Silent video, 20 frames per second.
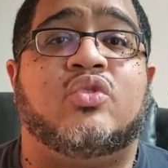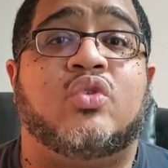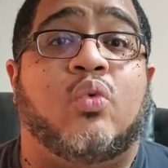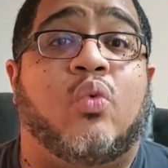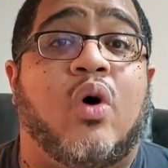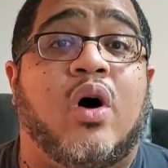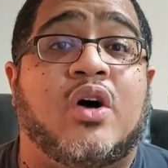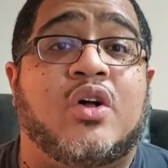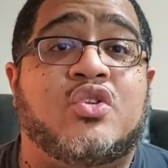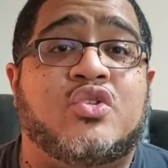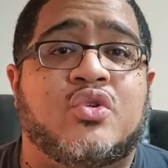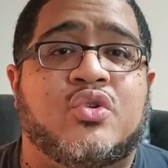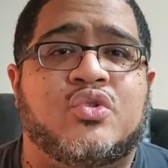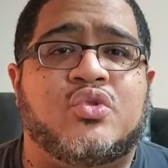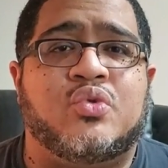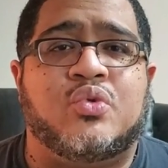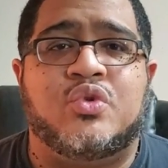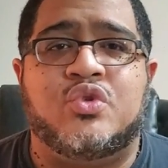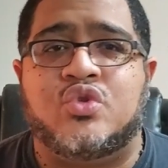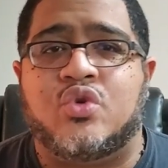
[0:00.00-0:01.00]
to watch or
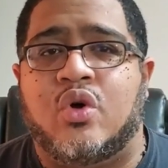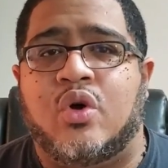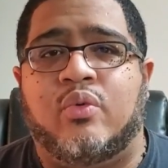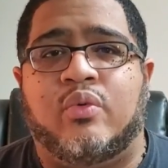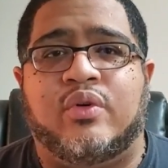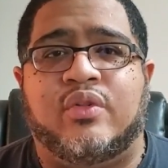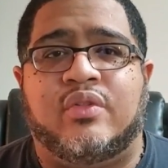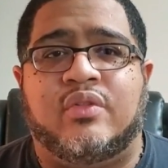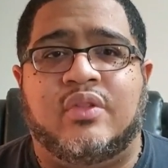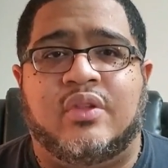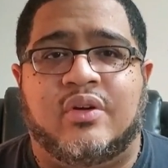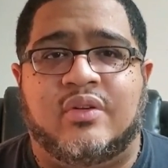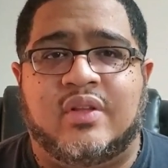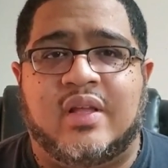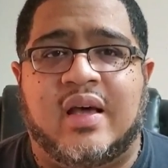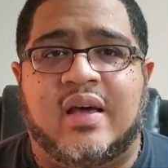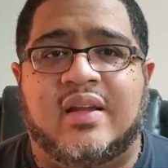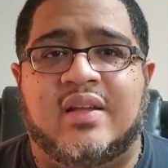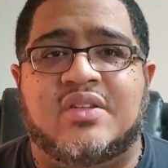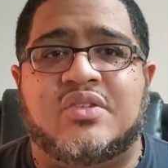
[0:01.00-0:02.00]
to enjoy with their
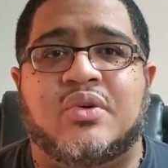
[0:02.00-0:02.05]
daddy.